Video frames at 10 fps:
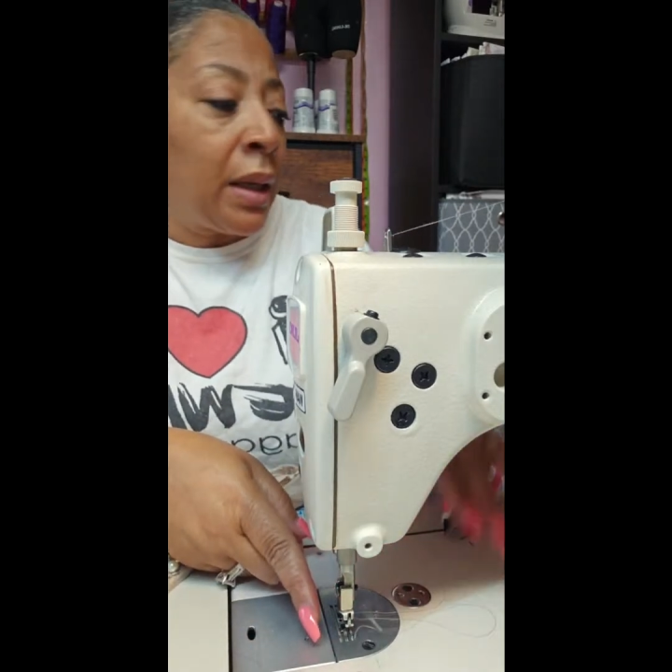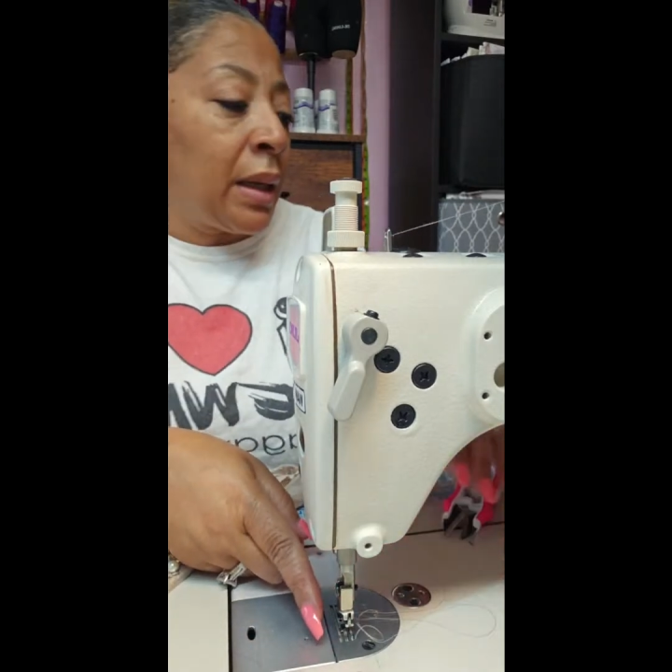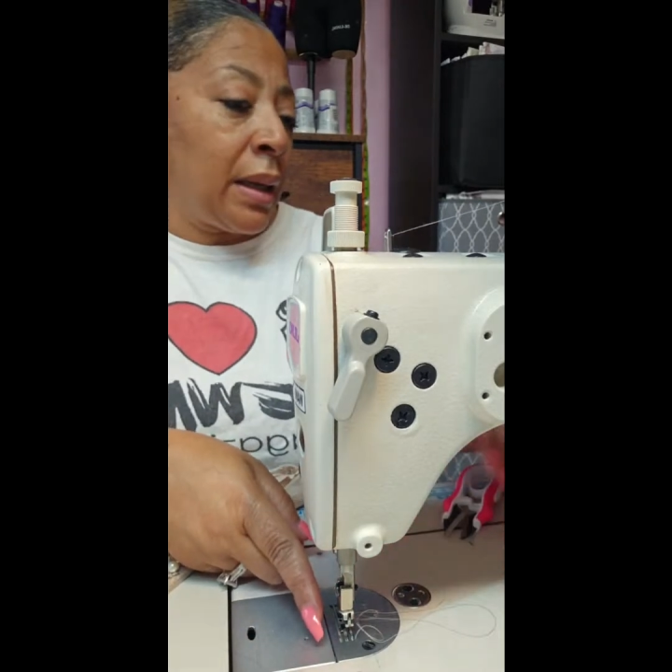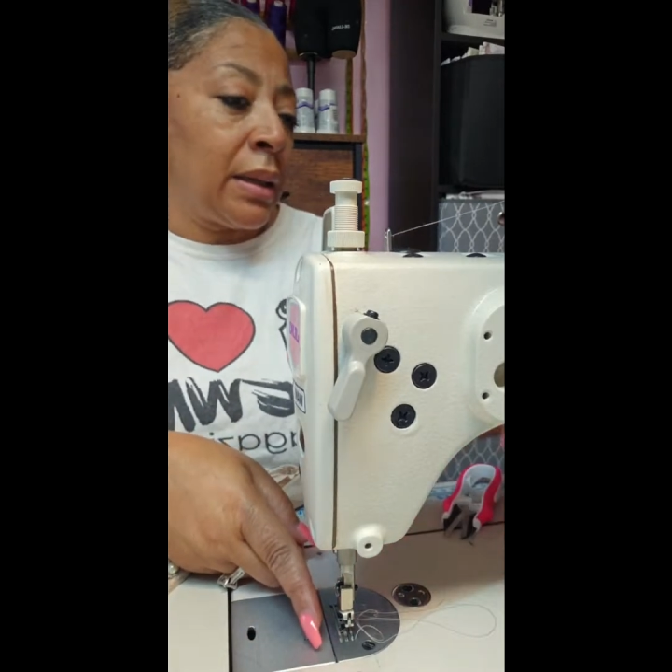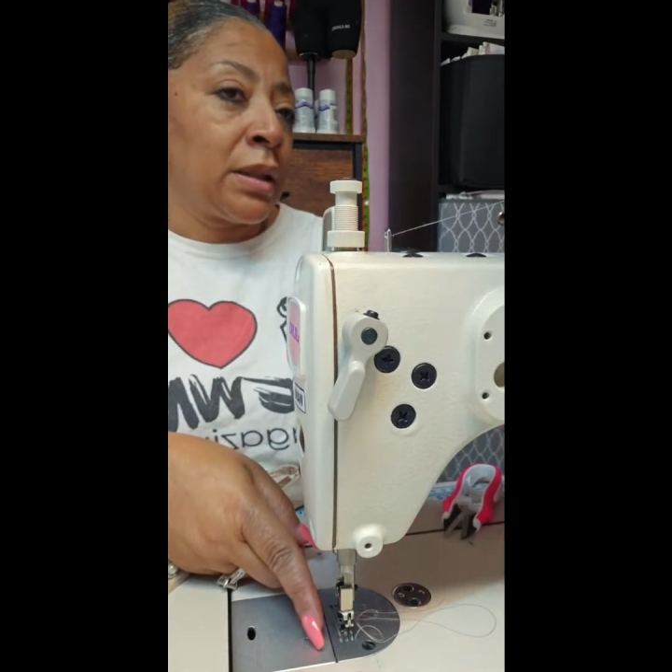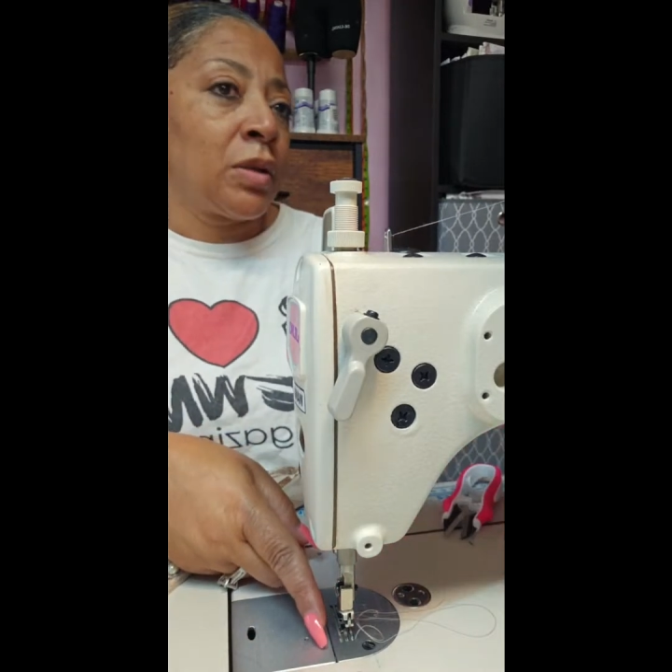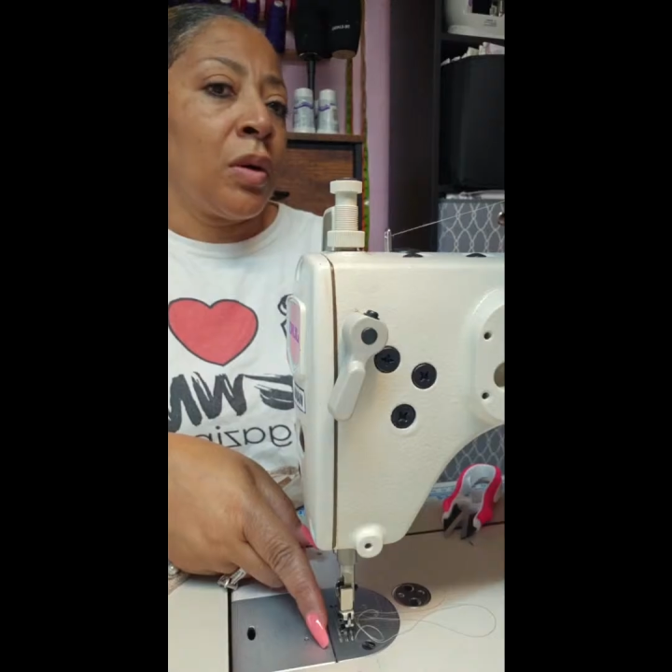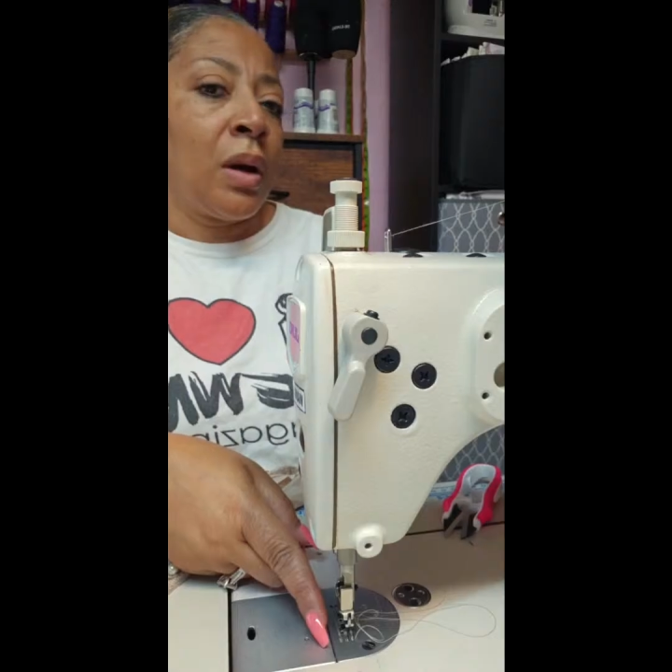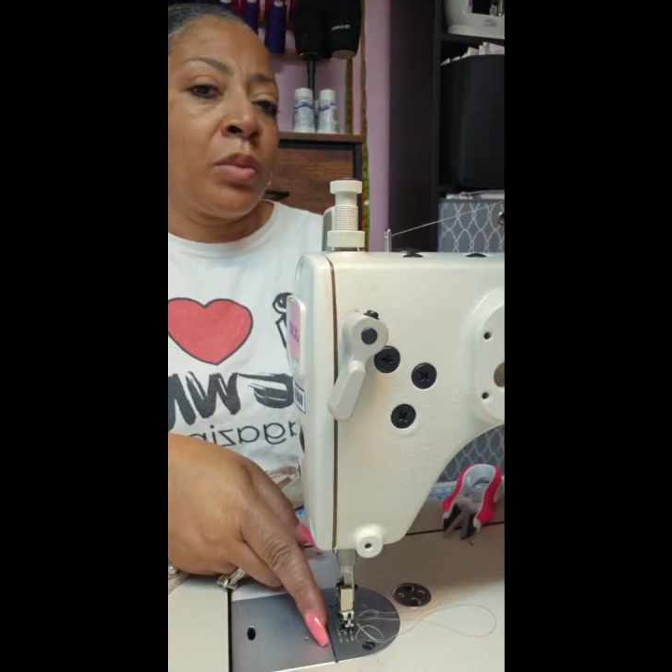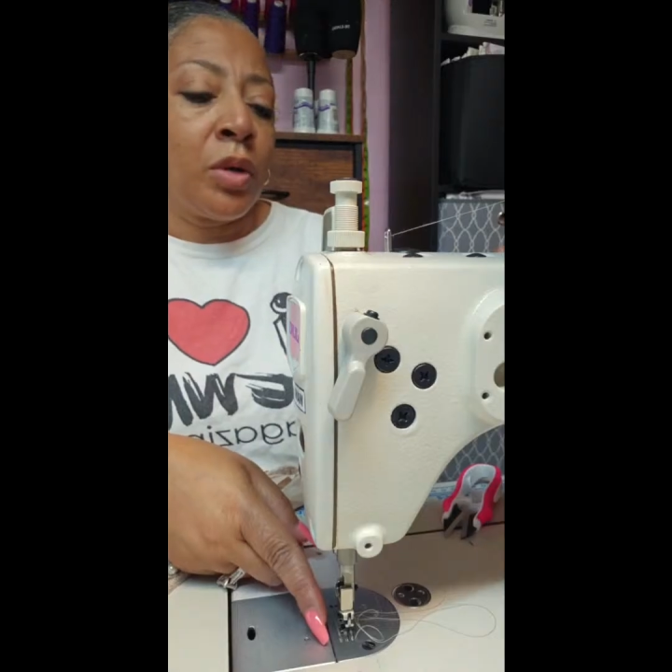and so
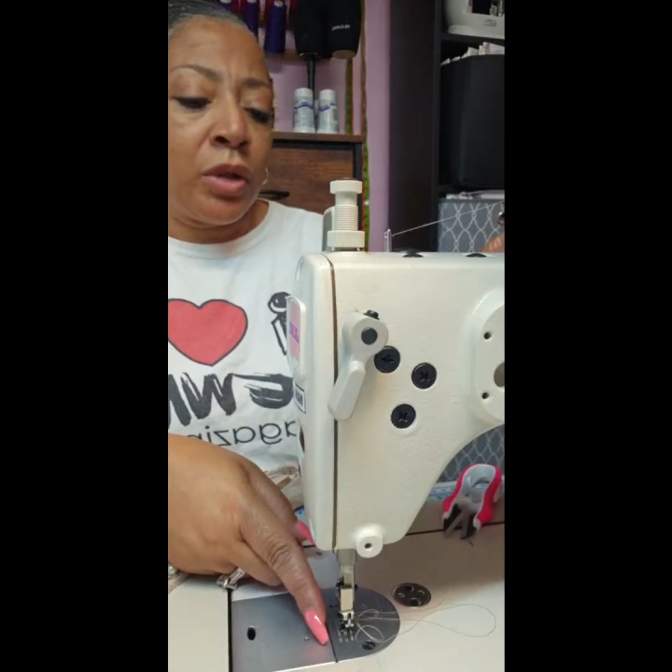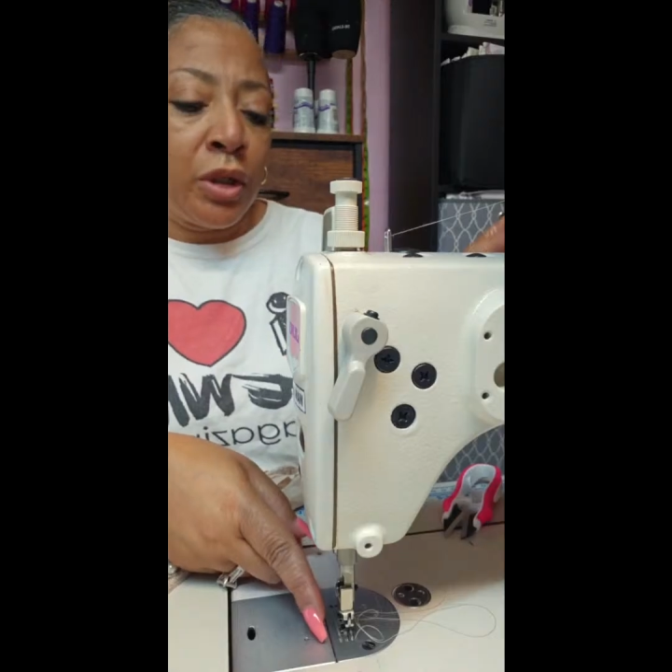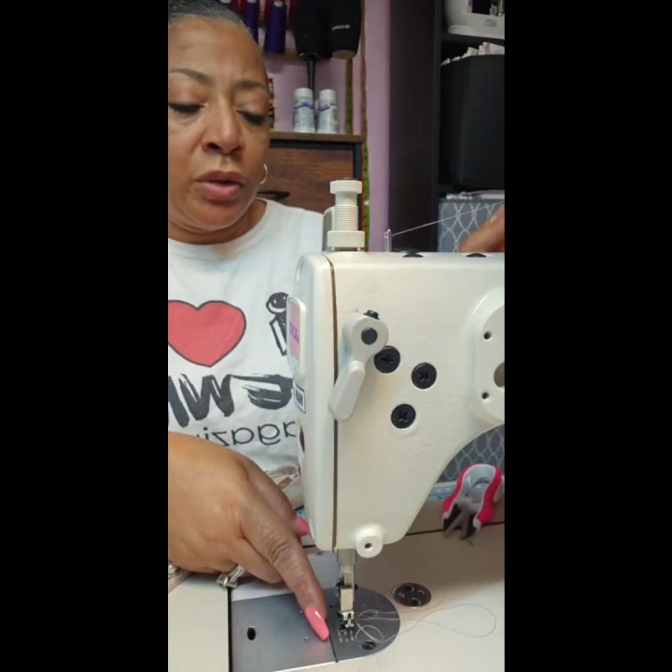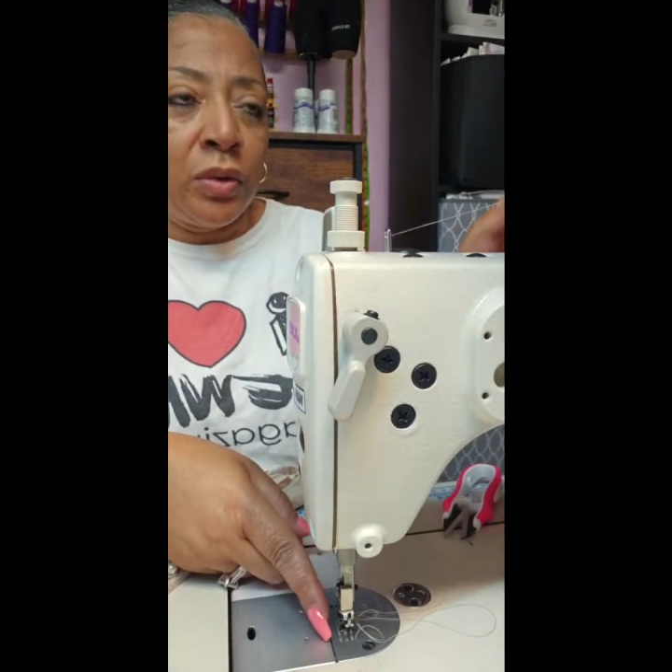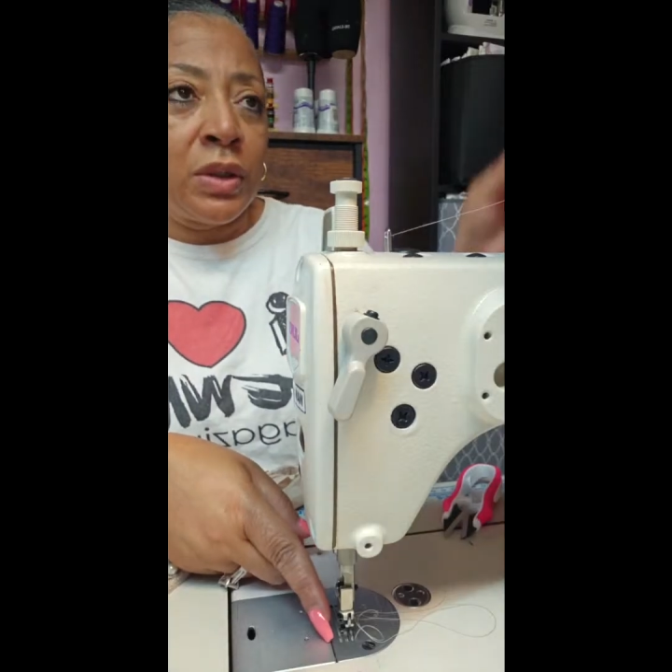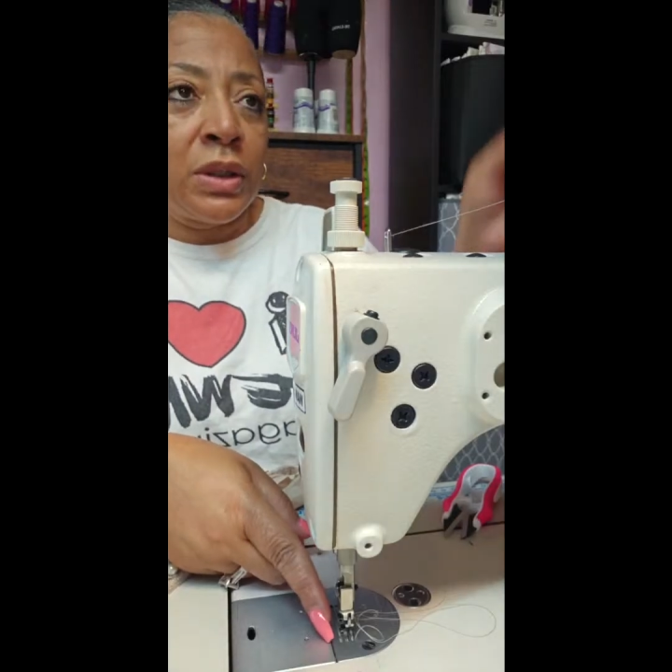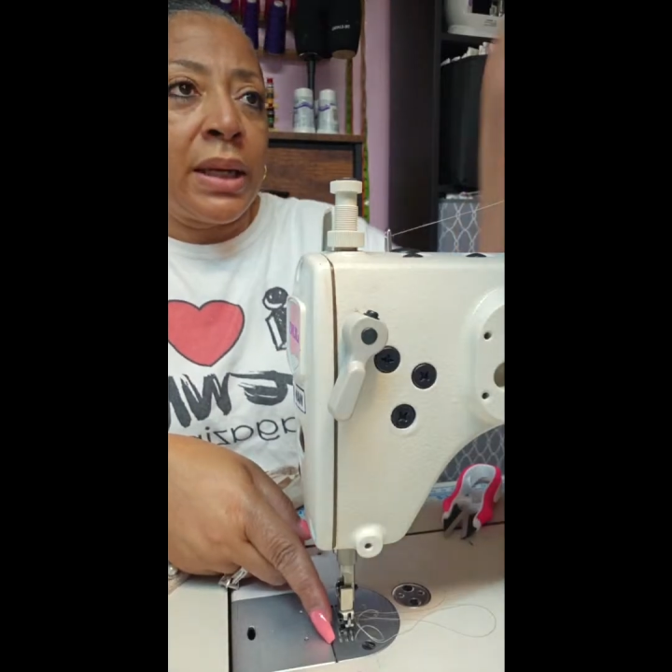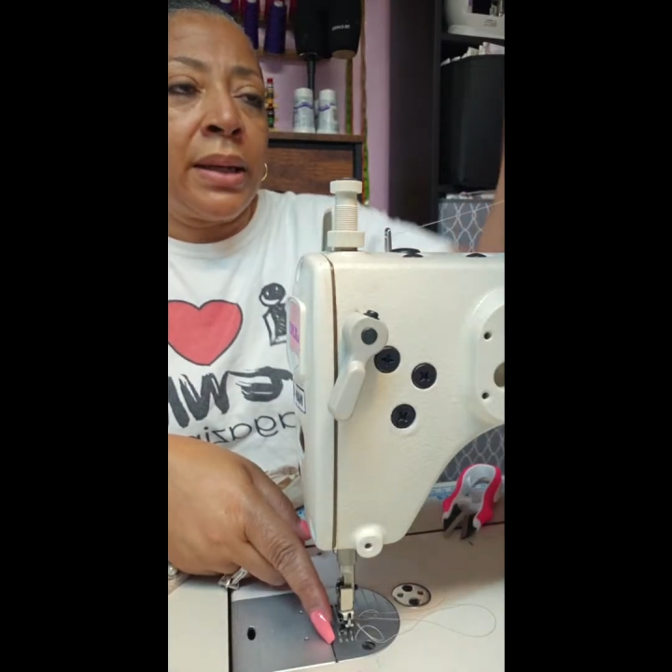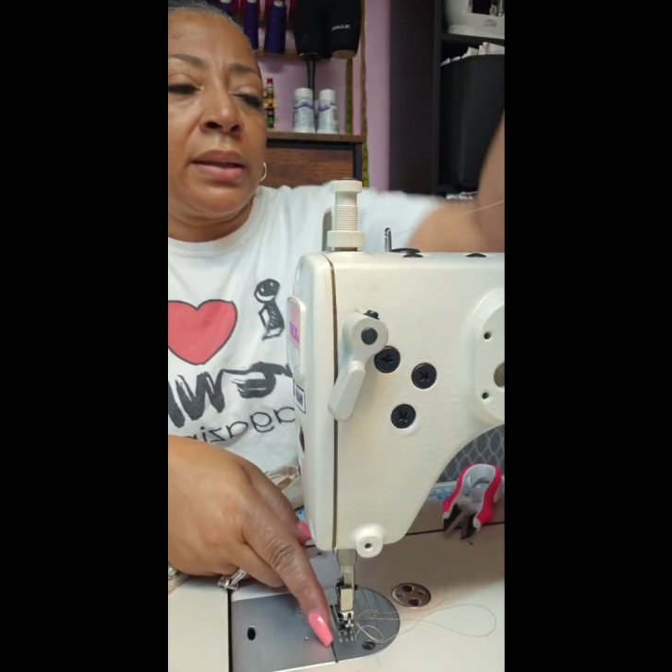I'm gonna use that.